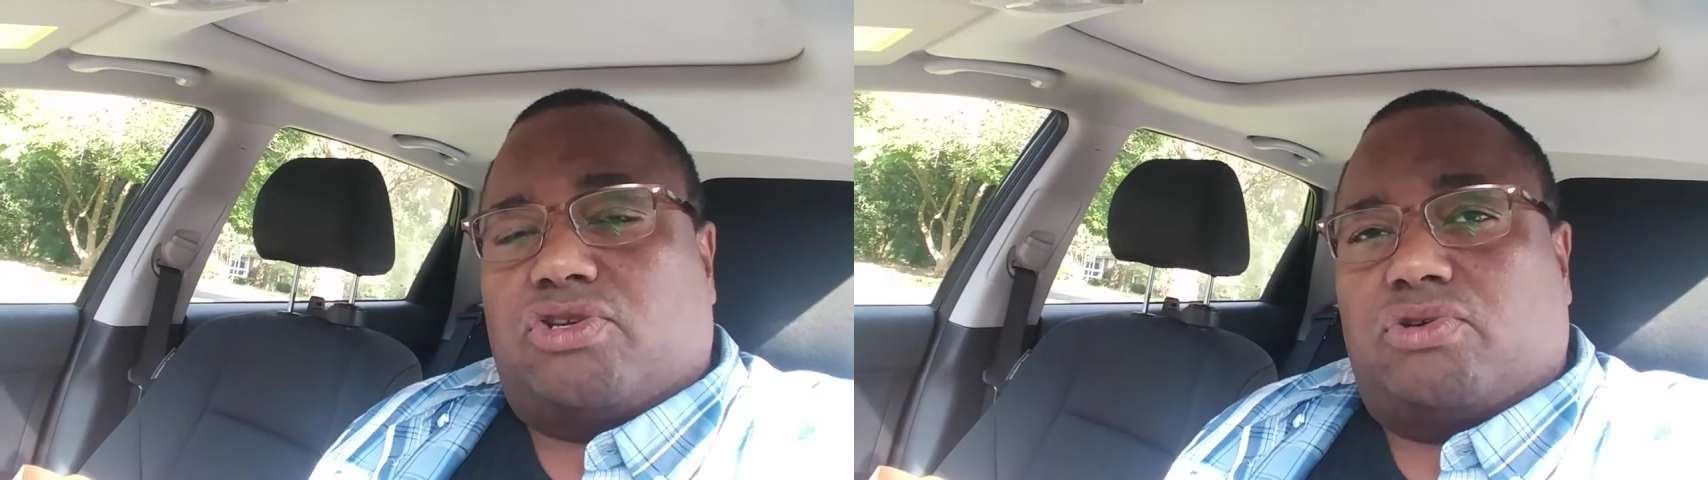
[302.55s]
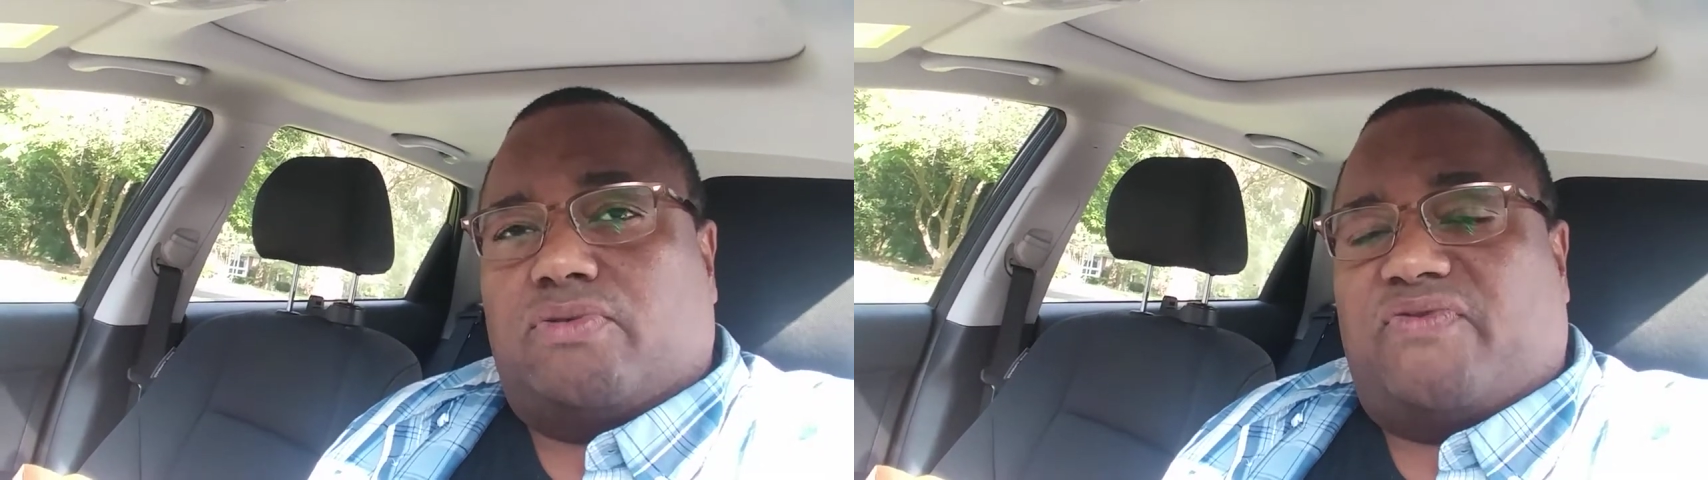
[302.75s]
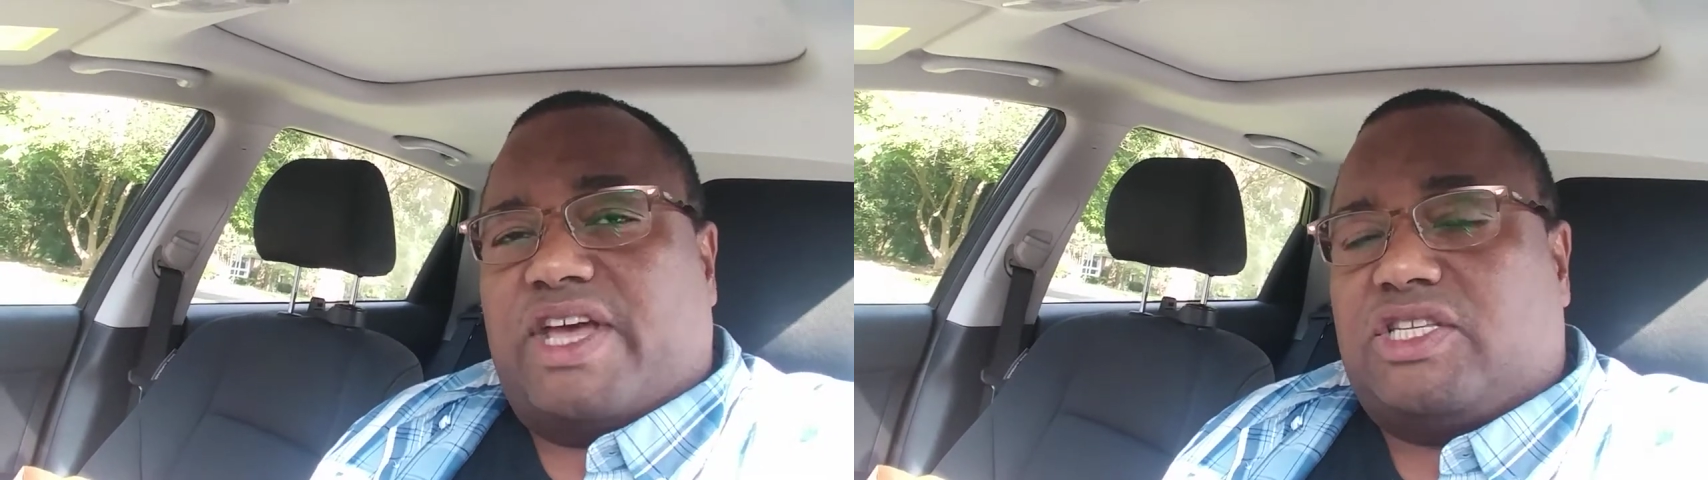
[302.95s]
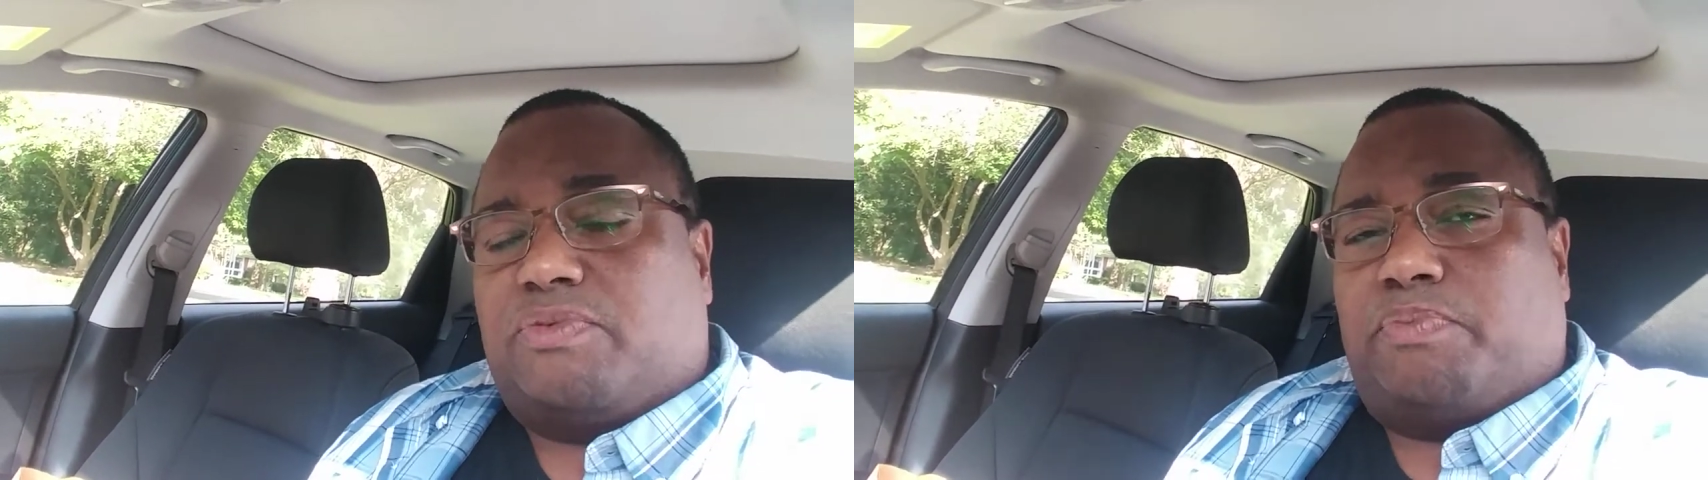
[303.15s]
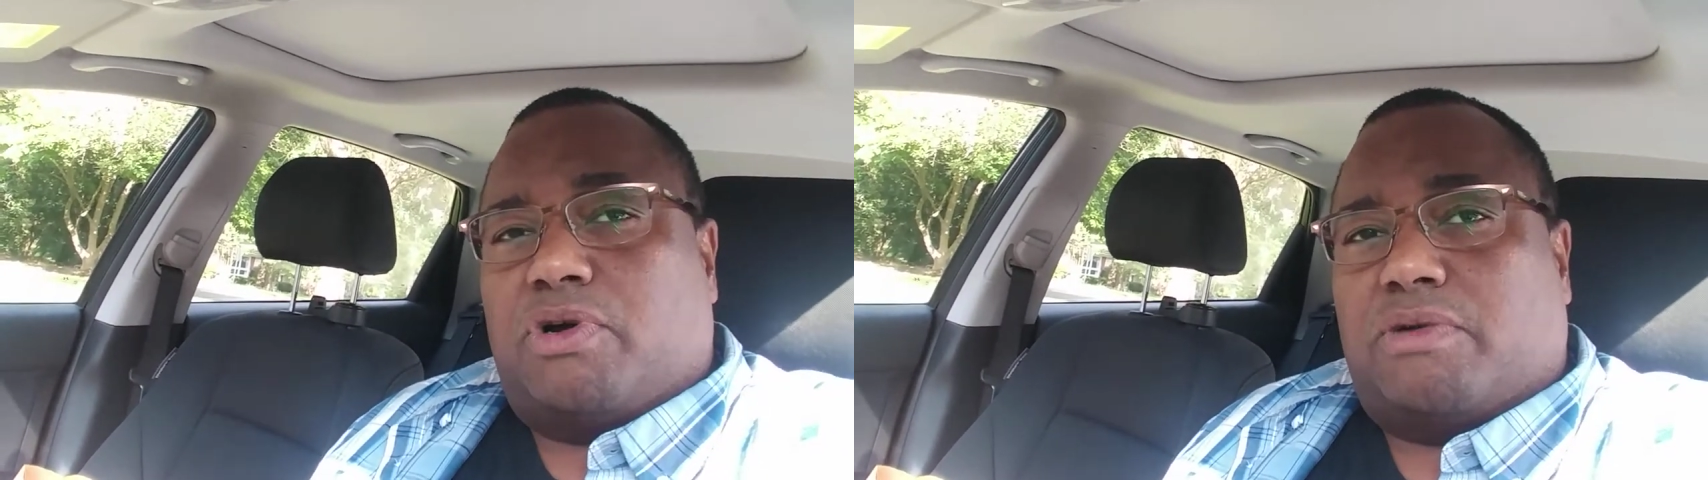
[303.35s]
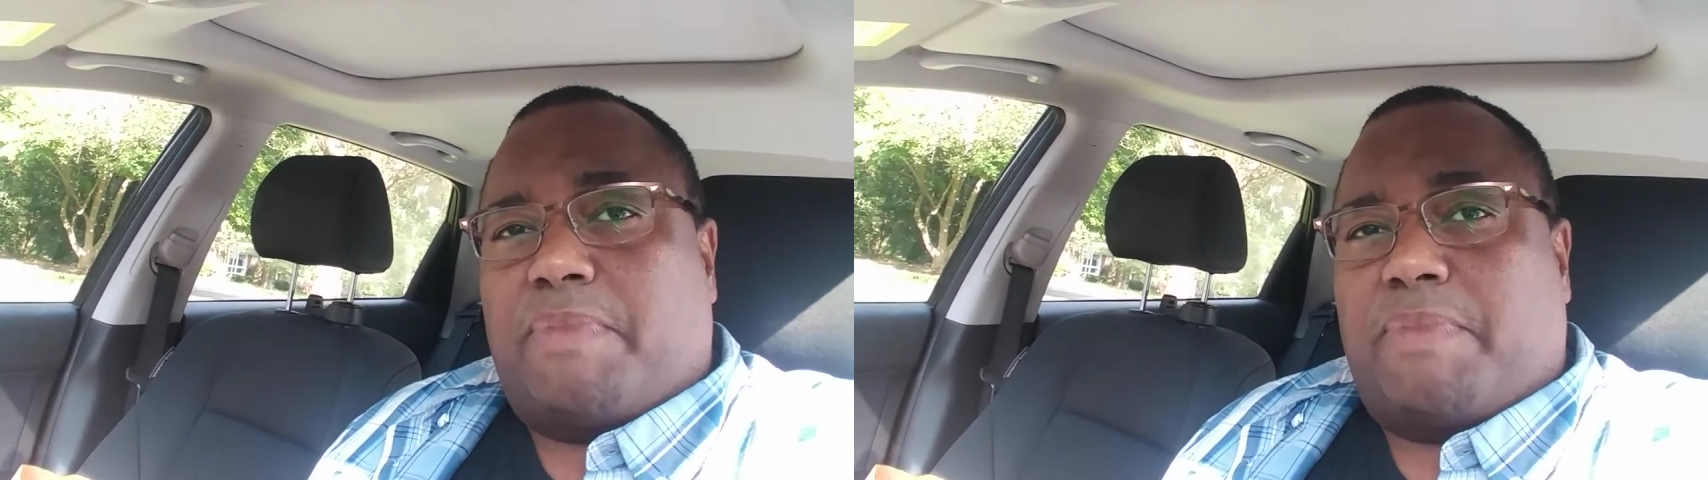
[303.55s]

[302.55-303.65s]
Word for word: to Facebook,